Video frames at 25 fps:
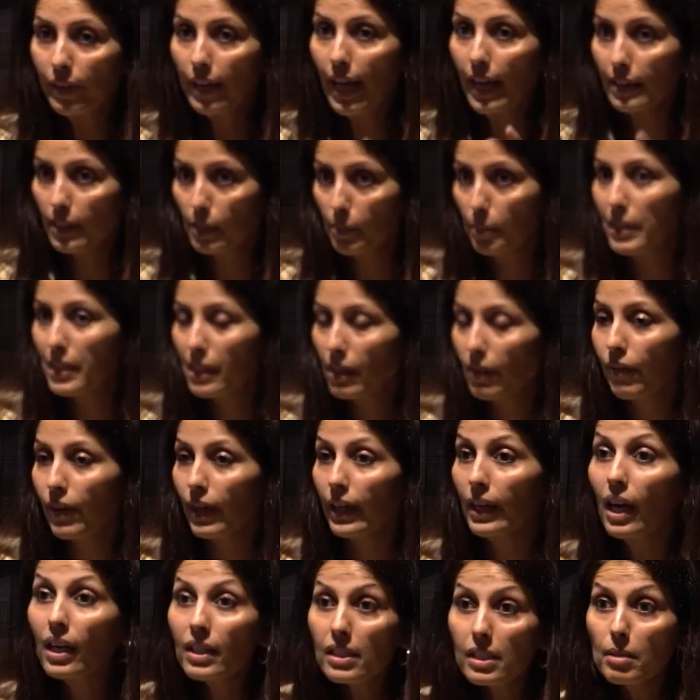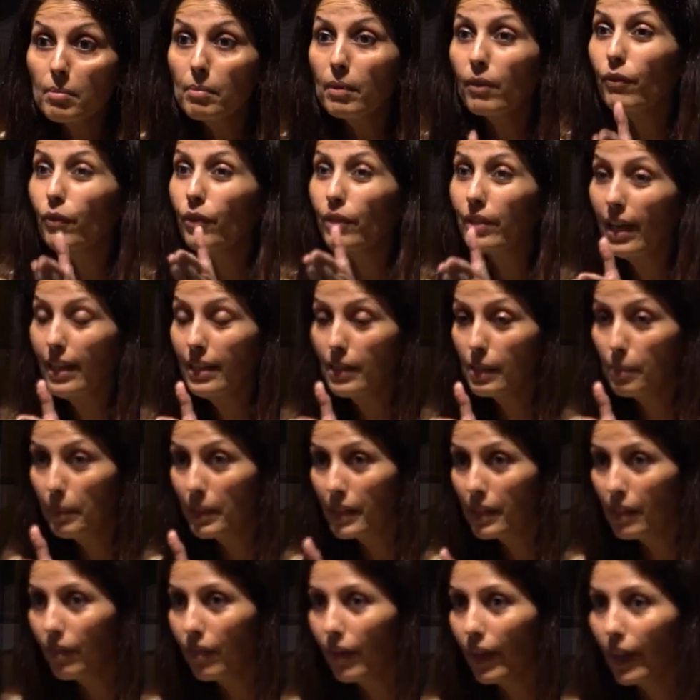that specific customer, for that
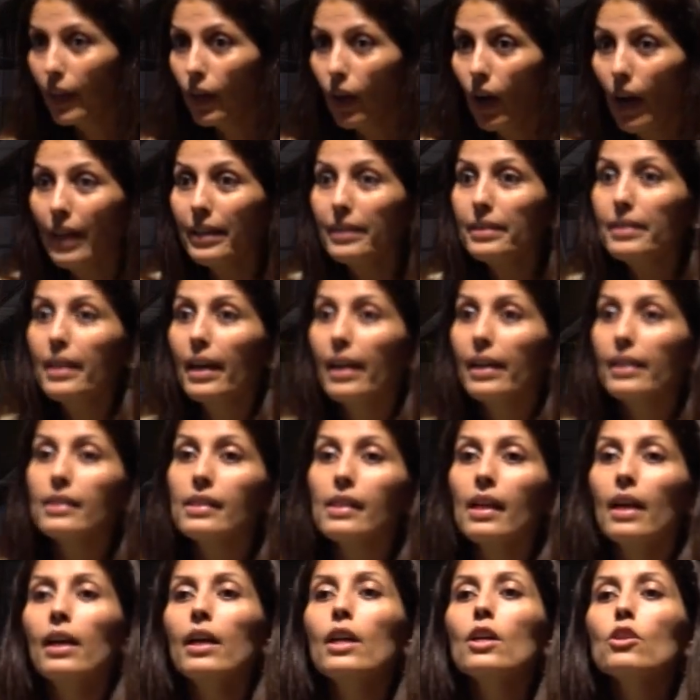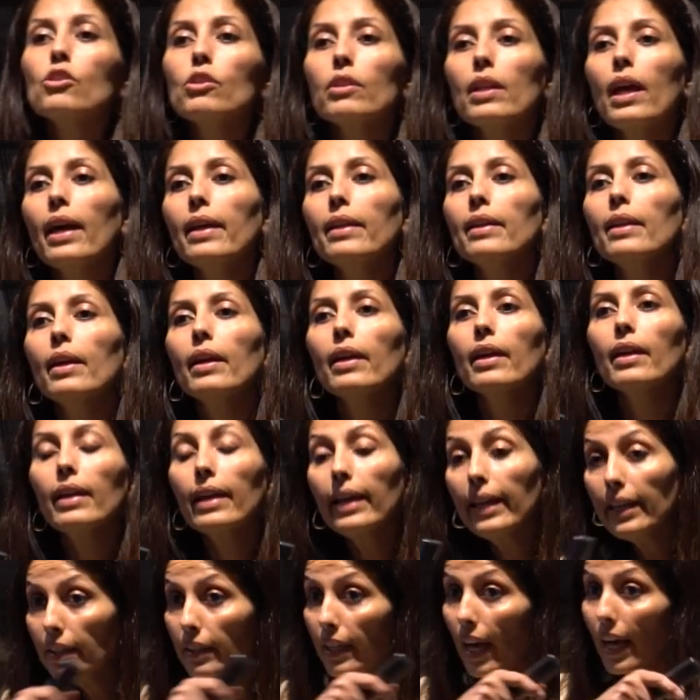specific context, so that
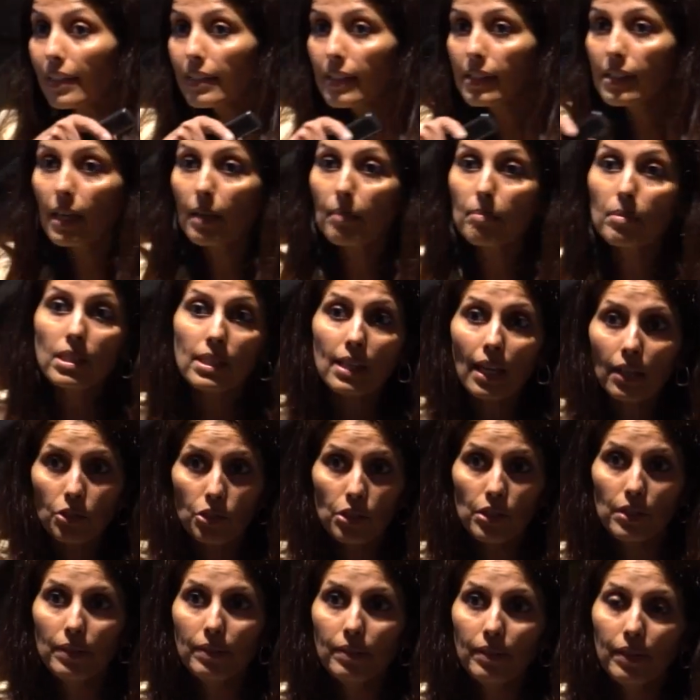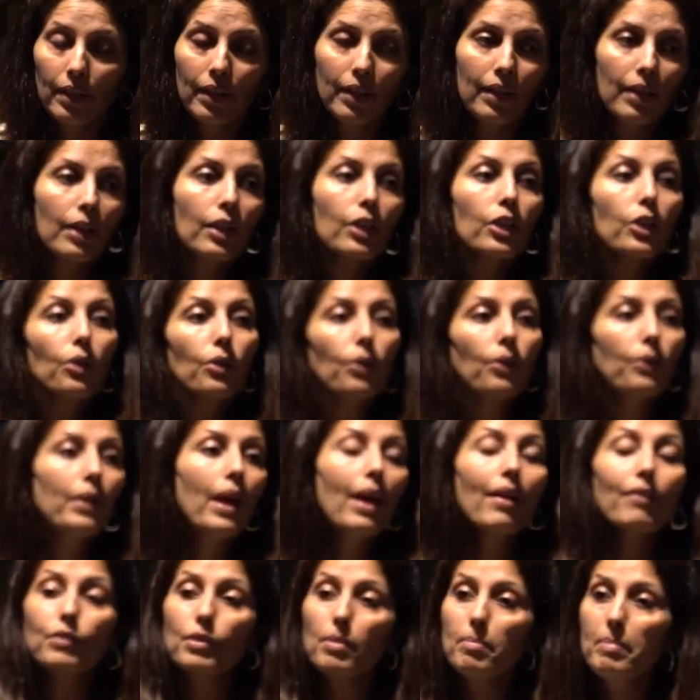in that same session, you don't
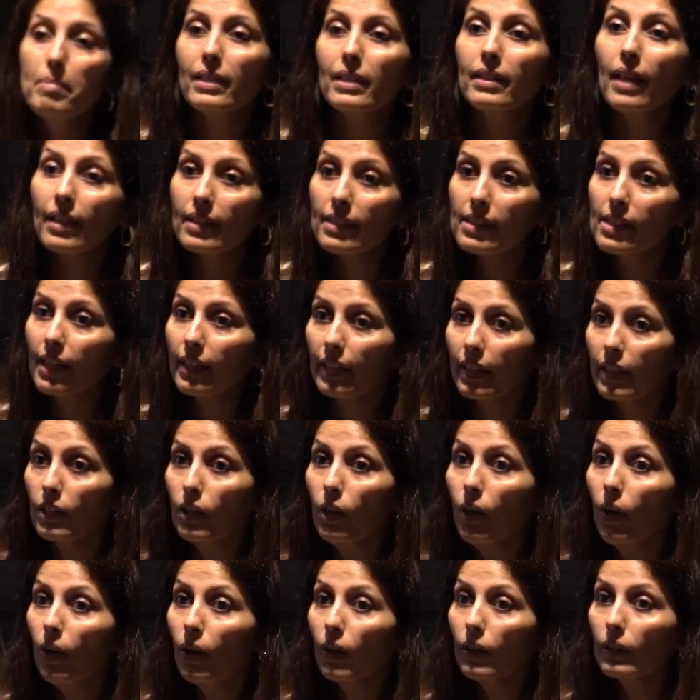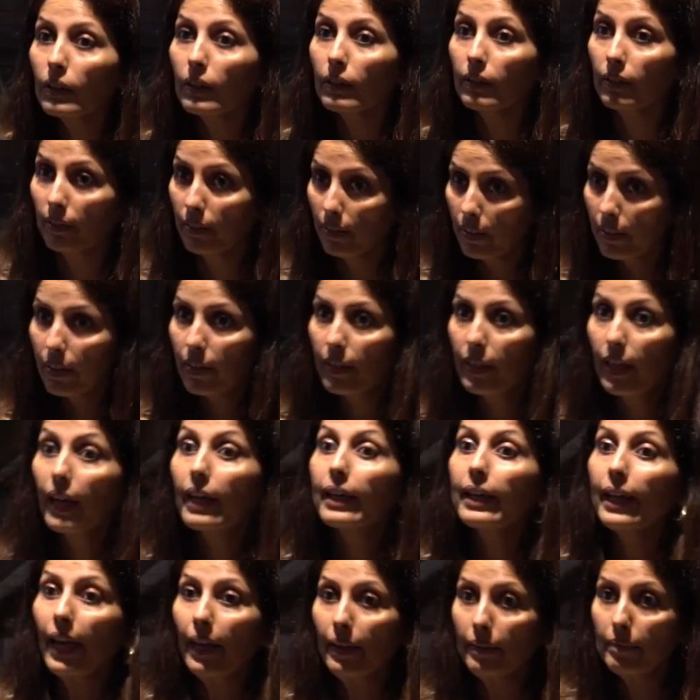have to that second call
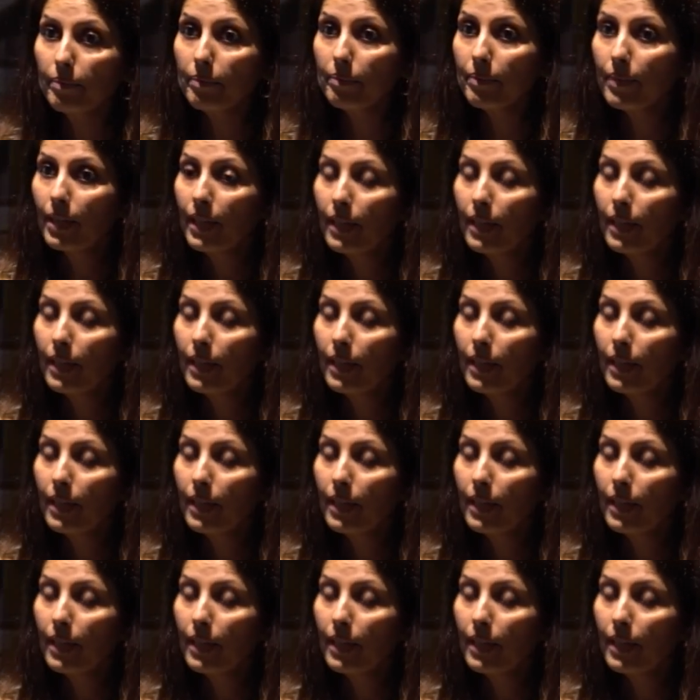again.